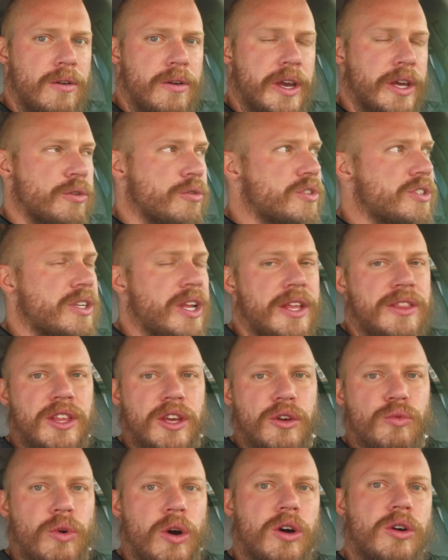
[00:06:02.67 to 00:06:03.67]
And there's nothing
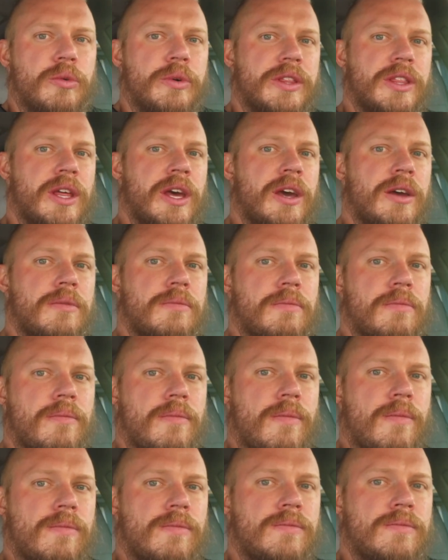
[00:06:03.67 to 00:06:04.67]
wrong with that.
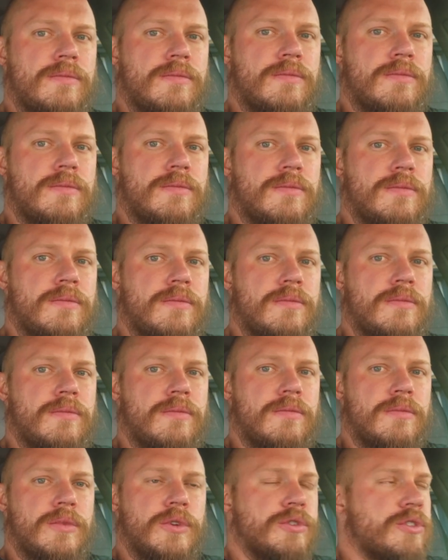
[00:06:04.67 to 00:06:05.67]

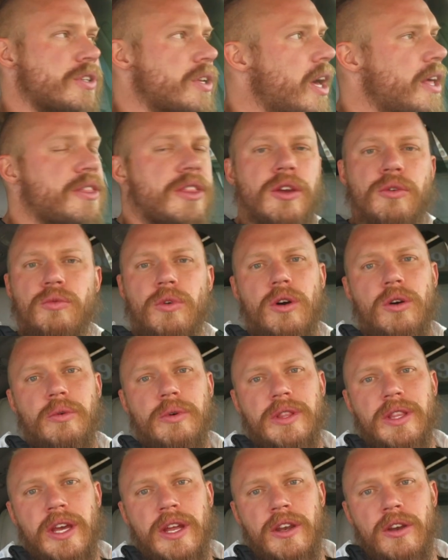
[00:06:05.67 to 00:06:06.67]
There's nothing wrong with
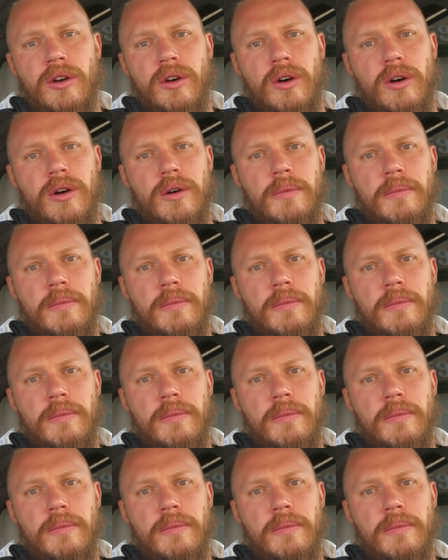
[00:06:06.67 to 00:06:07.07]
that at all.